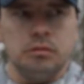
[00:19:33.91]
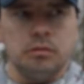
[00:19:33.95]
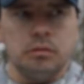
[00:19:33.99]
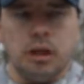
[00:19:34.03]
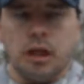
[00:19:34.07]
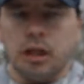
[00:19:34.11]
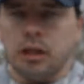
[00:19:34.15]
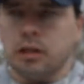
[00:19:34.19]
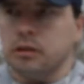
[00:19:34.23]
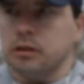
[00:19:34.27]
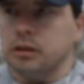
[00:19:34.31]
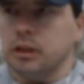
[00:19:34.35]

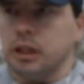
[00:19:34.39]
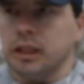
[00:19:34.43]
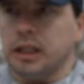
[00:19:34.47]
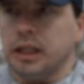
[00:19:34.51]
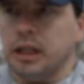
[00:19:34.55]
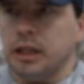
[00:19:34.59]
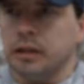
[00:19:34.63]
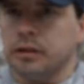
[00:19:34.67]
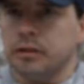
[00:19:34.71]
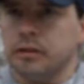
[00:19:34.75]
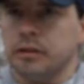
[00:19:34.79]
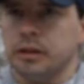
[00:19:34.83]
I don't know, there's like
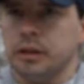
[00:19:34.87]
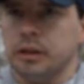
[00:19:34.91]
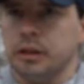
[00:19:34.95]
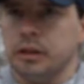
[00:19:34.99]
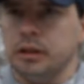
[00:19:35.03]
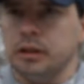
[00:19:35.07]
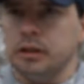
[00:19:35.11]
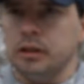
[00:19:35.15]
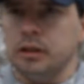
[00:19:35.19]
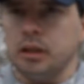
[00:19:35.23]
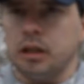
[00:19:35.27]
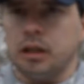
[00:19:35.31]

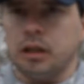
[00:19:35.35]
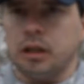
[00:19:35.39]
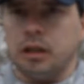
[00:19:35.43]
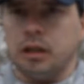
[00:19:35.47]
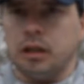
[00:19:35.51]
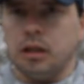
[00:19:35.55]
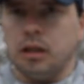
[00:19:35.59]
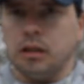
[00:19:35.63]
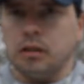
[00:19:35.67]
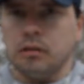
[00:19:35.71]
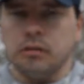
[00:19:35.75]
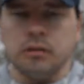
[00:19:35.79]
hickory.
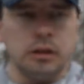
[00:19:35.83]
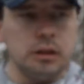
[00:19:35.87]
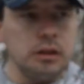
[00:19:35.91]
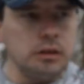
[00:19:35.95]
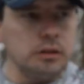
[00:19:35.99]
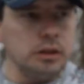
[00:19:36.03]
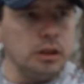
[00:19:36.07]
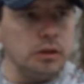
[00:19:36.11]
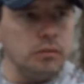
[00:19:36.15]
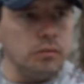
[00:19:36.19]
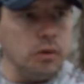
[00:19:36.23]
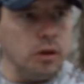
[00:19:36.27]
I don't think
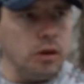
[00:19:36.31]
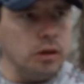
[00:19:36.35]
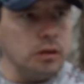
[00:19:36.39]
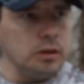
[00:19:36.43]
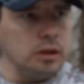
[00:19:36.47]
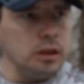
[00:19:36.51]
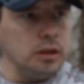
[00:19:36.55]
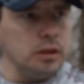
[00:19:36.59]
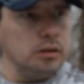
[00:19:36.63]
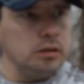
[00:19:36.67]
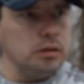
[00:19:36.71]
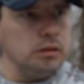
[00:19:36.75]
there's any
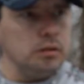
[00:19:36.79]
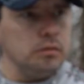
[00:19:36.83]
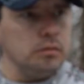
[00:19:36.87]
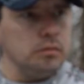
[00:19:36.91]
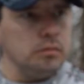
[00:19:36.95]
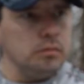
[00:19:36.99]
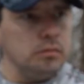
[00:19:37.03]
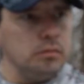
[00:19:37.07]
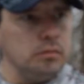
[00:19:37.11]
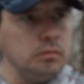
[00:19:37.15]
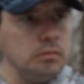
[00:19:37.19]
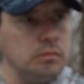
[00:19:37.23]
walnut.
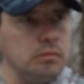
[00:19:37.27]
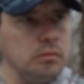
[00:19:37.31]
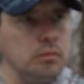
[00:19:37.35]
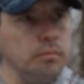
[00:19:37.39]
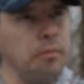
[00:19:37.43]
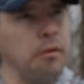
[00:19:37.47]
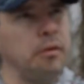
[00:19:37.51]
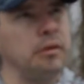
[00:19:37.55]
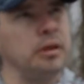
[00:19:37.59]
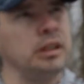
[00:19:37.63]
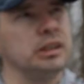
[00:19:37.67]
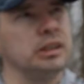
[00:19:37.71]

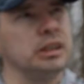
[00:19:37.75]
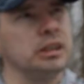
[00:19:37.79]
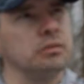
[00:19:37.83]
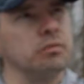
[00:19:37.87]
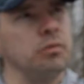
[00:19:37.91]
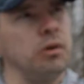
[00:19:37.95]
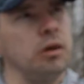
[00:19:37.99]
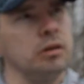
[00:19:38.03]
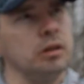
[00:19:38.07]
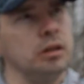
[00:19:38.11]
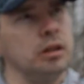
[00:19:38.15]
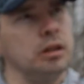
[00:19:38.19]
Maybe this is
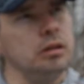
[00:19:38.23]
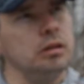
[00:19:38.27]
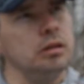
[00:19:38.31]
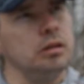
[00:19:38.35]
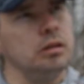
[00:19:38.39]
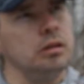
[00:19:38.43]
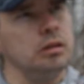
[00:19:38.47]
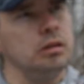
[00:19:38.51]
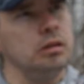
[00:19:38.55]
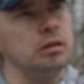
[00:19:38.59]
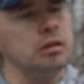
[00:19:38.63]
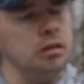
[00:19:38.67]
walnut.
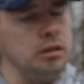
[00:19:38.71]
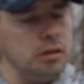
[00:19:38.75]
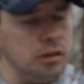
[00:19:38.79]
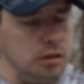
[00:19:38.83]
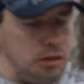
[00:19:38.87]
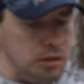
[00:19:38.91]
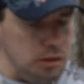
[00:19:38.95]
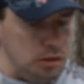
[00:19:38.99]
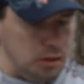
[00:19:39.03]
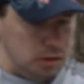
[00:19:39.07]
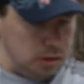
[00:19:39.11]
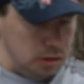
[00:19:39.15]

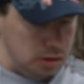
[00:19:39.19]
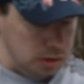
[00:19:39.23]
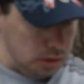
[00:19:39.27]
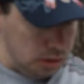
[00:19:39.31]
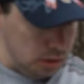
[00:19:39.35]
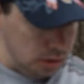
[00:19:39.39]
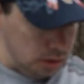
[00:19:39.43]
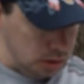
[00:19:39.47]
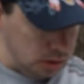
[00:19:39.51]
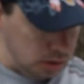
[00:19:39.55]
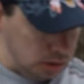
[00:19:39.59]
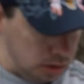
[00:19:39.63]

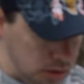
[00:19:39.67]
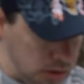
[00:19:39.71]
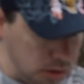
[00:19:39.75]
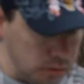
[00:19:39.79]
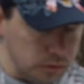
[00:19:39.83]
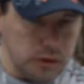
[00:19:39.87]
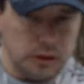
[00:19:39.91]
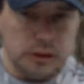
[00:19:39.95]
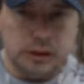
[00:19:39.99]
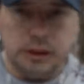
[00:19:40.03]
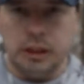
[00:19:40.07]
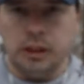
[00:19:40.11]
Don't
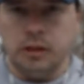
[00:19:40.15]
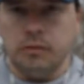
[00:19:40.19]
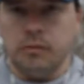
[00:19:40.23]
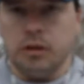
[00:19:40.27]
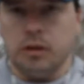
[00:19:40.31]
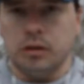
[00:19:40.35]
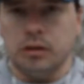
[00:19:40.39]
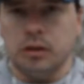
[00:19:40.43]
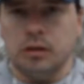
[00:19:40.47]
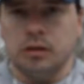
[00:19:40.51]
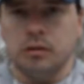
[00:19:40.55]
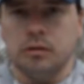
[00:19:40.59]
really see any
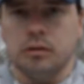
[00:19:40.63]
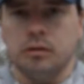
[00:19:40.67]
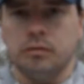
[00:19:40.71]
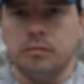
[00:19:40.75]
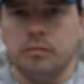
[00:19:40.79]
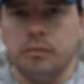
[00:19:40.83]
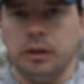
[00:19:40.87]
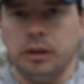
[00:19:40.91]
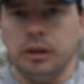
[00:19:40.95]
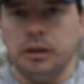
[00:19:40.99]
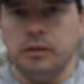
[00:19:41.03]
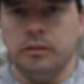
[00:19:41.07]
walnut.
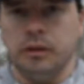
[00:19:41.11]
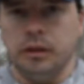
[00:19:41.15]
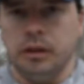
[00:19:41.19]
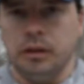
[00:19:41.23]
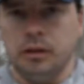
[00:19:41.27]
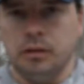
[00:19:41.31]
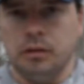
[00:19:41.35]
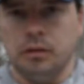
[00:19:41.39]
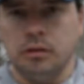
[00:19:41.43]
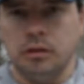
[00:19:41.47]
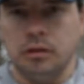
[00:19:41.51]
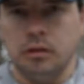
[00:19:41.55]
But anyway,
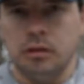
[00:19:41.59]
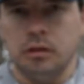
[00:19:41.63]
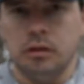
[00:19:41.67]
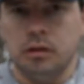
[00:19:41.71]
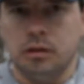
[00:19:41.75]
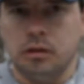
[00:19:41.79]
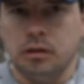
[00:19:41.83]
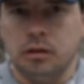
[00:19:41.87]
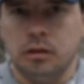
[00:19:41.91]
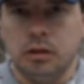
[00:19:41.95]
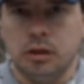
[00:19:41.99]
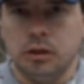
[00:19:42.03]

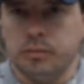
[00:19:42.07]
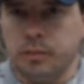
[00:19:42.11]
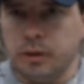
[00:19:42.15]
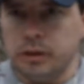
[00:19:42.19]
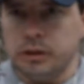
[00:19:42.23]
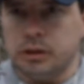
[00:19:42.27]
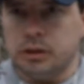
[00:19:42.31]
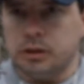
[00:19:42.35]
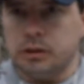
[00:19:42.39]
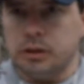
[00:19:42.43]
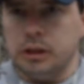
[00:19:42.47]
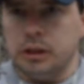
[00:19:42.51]
there's a
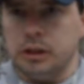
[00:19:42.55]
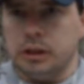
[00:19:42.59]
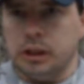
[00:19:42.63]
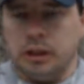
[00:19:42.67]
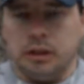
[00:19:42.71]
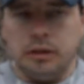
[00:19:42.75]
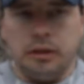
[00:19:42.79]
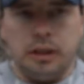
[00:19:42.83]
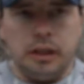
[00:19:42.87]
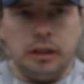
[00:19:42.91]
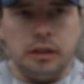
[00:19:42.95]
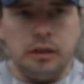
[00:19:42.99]
bunch of trees
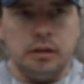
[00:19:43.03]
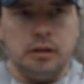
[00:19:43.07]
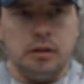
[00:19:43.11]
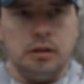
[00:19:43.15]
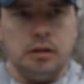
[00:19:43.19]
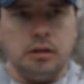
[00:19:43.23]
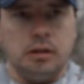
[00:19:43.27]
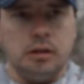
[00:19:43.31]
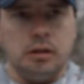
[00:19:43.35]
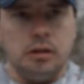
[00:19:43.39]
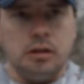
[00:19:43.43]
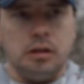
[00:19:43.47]
here and there.
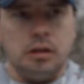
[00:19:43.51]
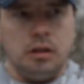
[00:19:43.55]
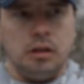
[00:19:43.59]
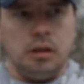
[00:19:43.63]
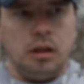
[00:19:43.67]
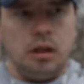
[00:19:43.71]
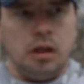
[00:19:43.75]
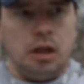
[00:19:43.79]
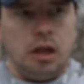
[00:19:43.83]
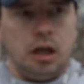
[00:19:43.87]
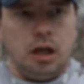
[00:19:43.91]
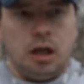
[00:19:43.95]

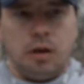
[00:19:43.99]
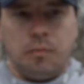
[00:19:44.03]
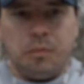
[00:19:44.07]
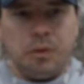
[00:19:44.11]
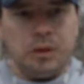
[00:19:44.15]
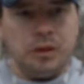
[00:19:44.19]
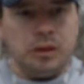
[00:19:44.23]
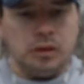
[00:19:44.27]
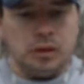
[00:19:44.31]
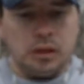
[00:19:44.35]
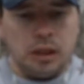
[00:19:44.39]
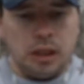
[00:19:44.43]
But
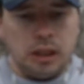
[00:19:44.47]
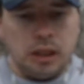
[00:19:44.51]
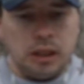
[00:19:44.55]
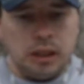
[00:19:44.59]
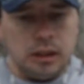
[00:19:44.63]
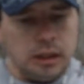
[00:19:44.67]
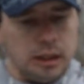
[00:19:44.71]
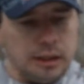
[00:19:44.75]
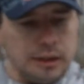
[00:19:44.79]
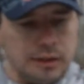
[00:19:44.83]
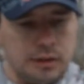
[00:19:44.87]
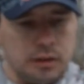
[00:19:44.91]
there's a lot of
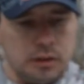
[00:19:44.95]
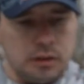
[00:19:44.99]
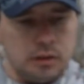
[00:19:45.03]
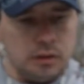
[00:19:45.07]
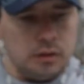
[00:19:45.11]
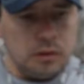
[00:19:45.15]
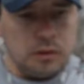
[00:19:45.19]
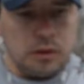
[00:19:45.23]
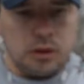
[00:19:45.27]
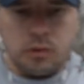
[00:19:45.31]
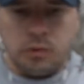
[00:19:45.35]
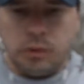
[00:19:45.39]
little
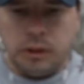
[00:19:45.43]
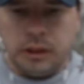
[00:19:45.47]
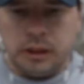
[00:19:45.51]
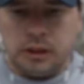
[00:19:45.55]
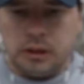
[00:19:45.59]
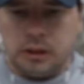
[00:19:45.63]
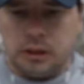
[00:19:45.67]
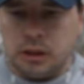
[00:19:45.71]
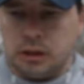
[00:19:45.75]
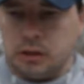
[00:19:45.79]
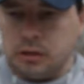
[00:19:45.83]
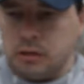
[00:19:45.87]

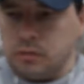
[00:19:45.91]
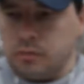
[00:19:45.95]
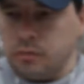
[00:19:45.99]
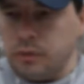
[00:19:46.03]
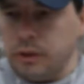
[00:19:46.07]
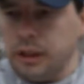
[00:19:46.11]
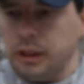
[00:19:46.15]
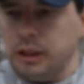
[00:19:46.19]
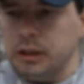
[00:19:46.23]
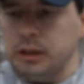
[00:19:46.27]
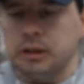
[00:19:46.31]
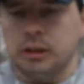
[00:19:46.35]
twigs and
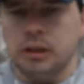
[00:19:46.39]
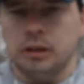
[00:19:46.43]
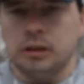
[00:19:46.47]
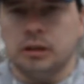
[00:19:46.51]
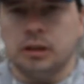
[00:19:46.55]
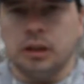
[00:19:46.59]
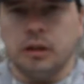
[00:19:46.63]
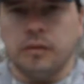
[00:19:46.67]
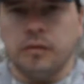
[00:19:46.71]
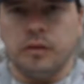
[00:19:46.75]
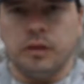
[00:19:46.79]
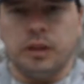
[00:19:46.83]
weeds and
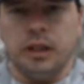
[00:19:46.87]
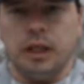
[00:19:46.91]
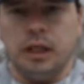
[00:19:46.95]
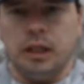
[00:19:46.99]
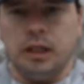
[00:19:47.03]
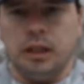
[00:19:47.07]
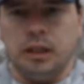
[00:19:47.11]
stuff with that.